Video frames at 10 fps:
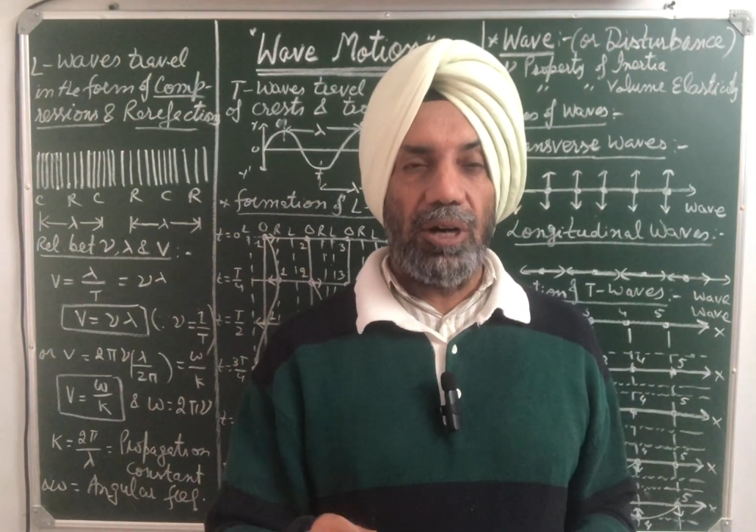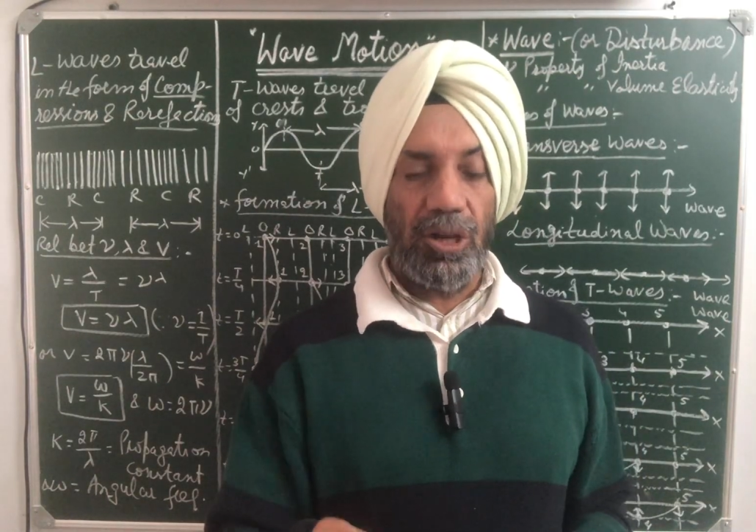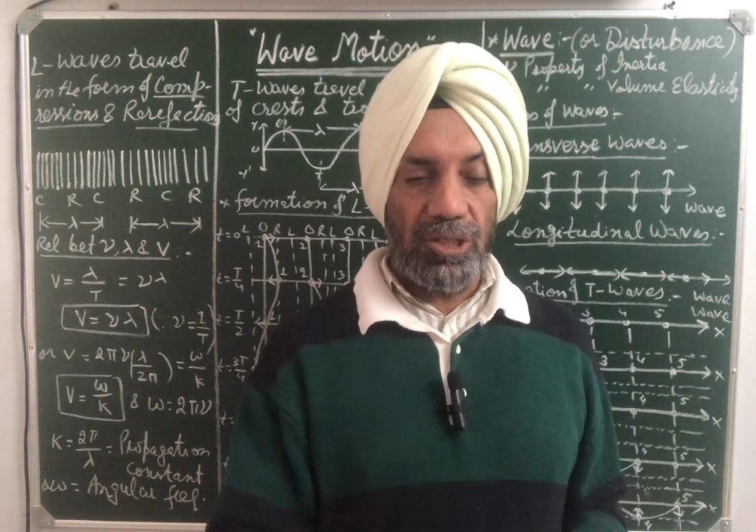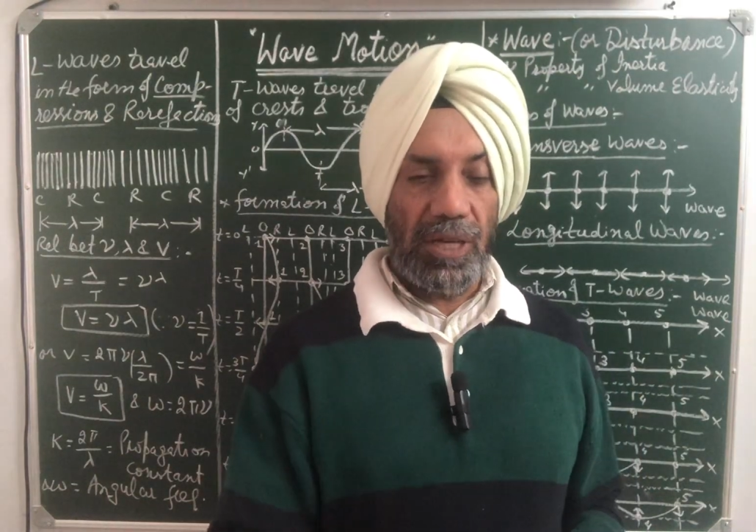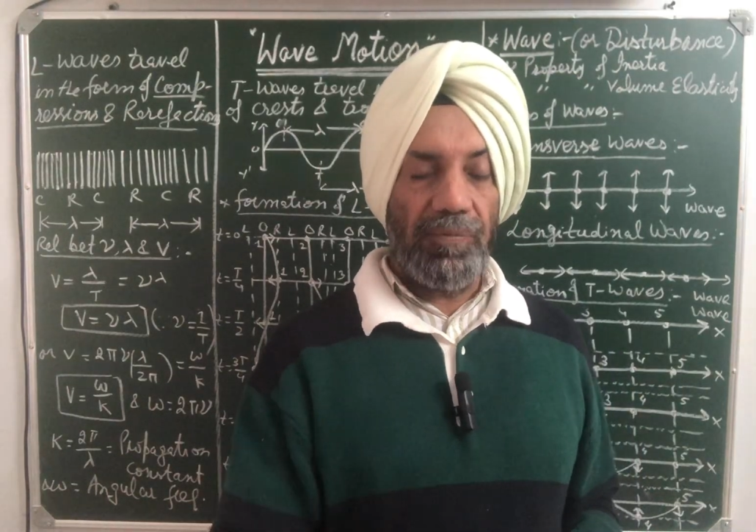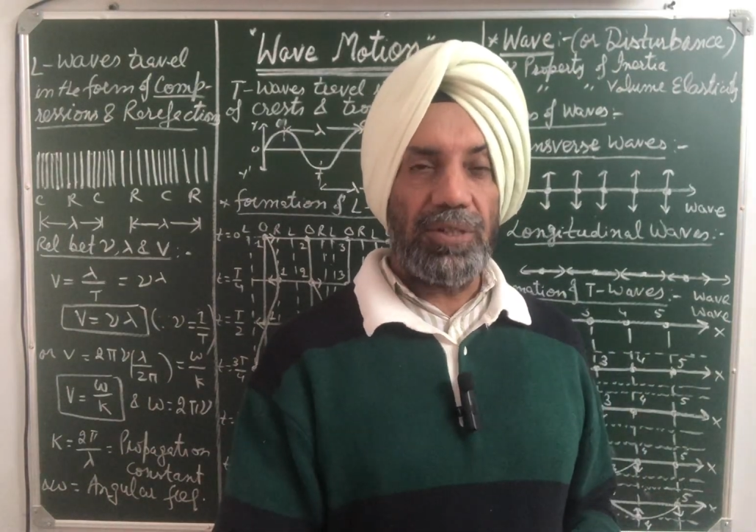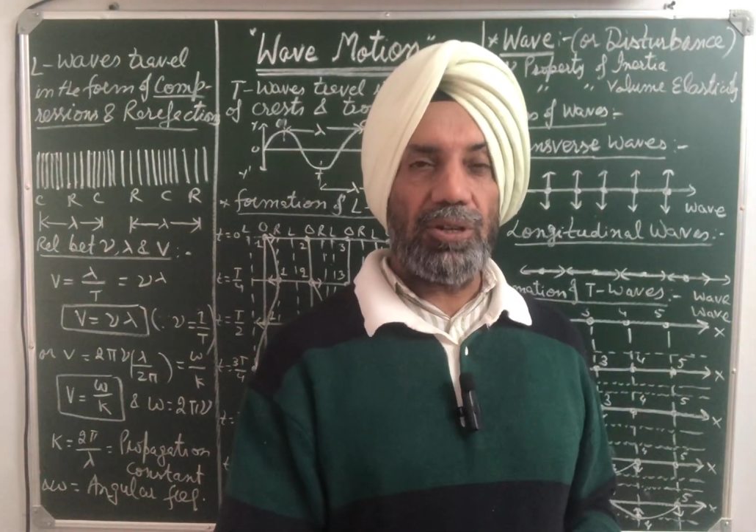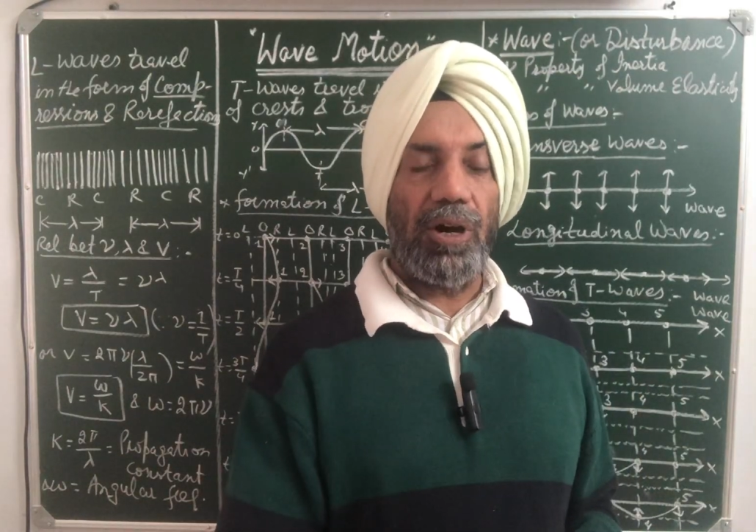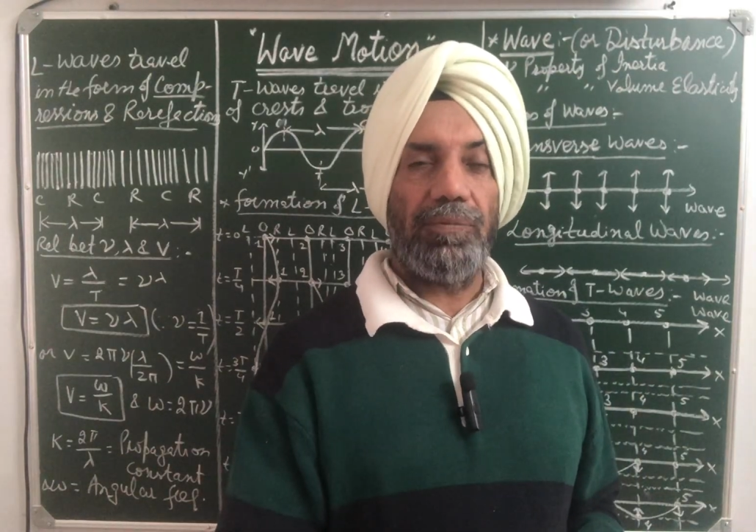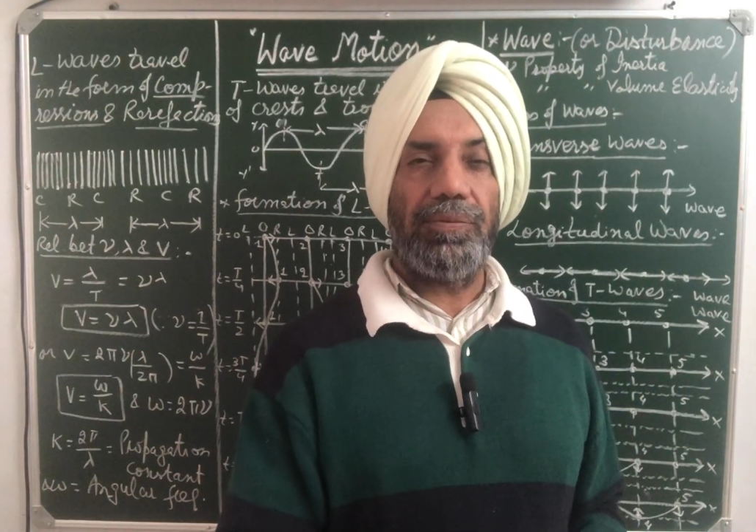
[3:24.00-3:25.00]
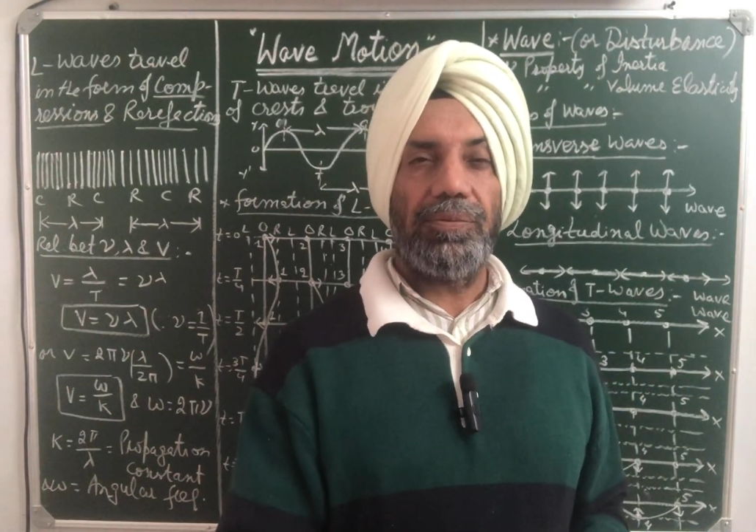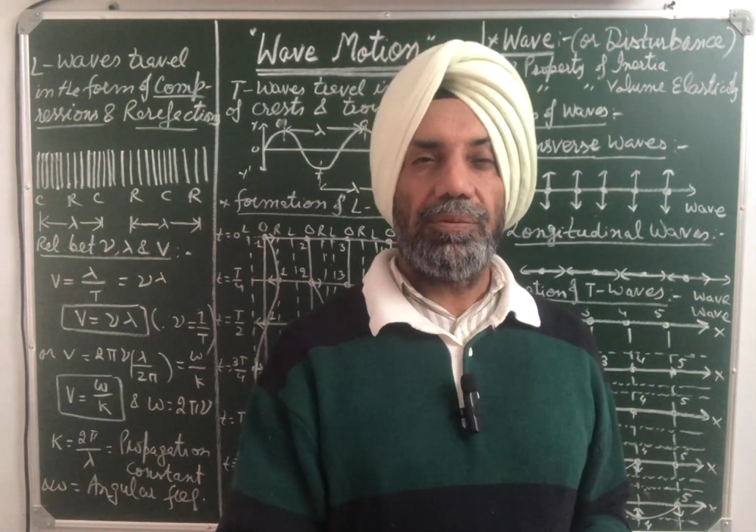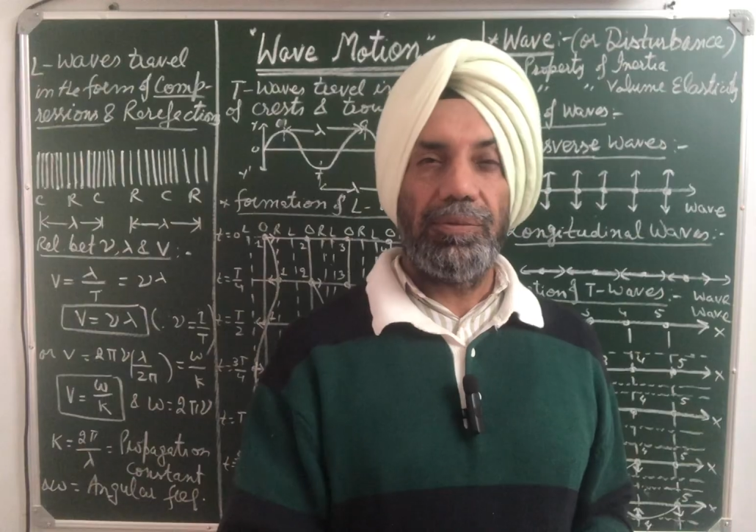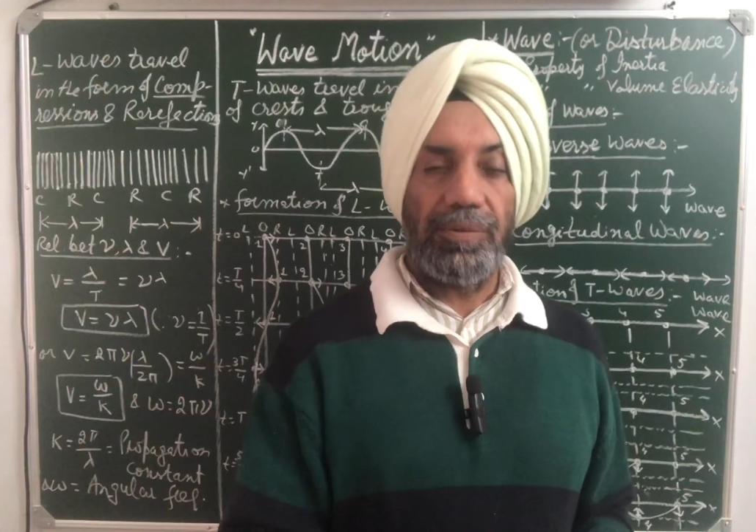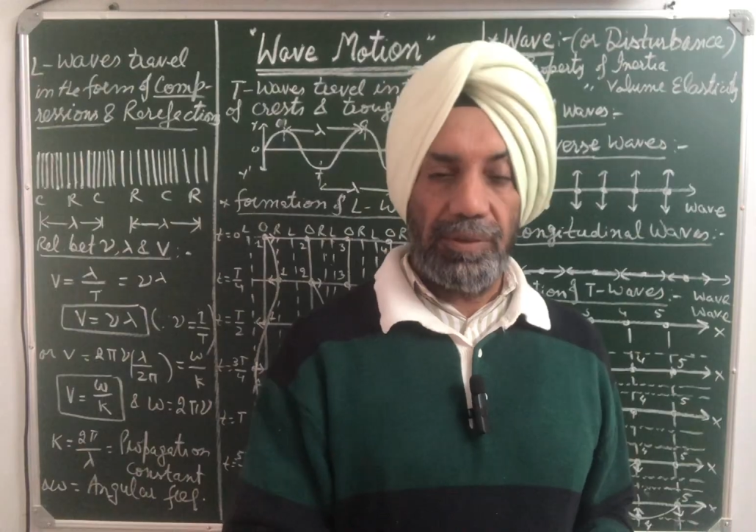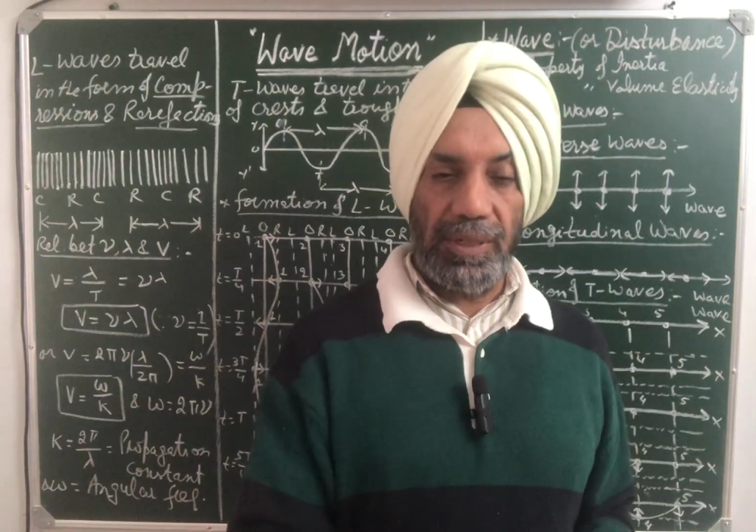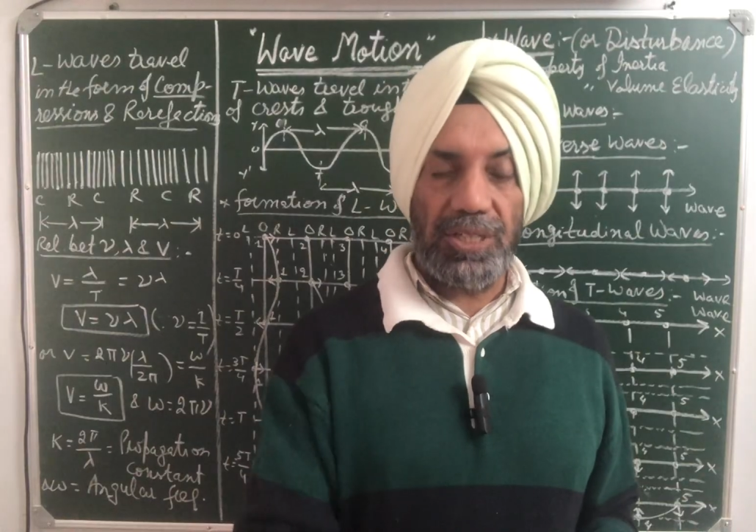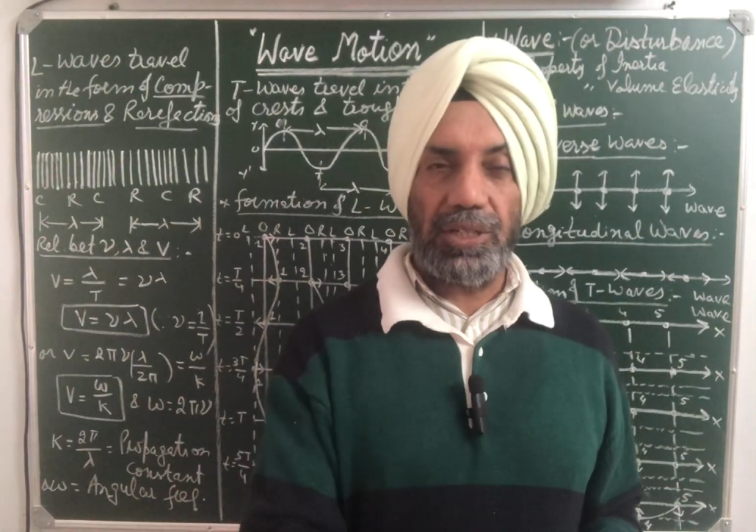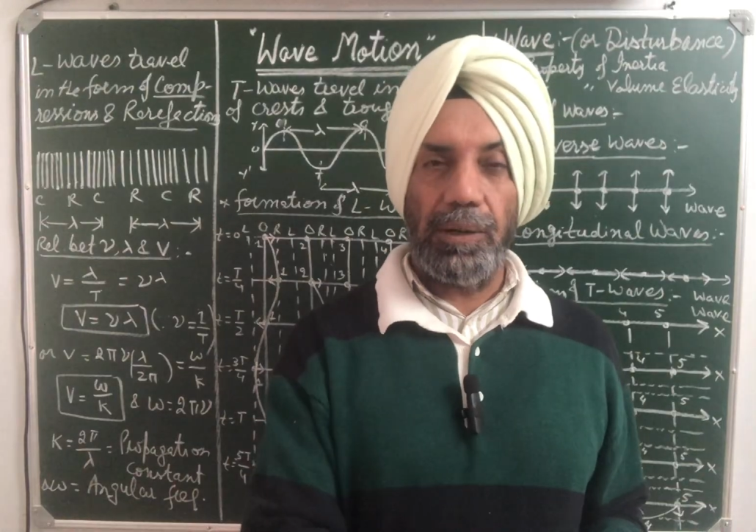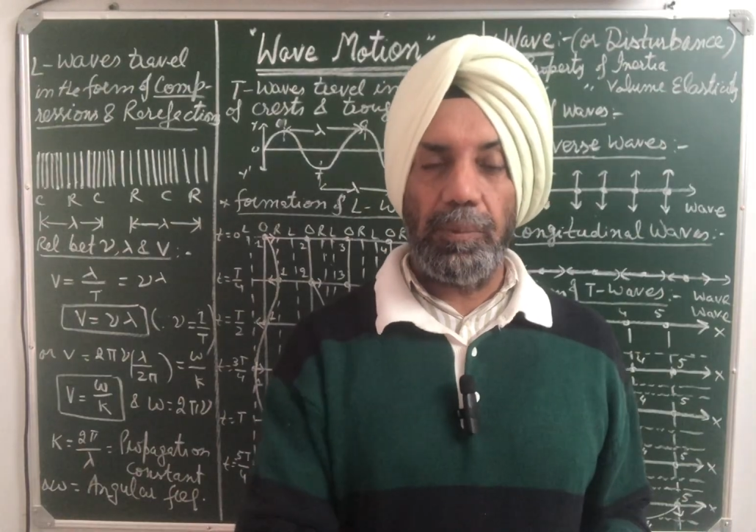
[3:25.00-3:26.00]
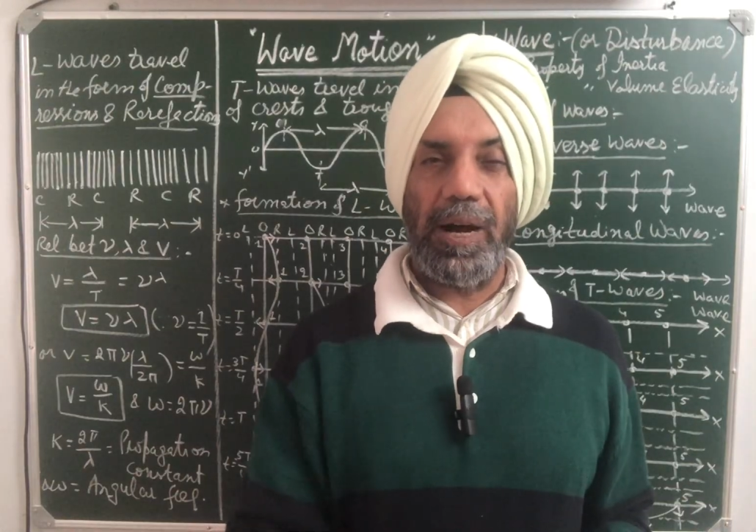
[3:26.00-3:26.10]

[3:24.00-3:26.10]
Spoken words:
on surface of disturbed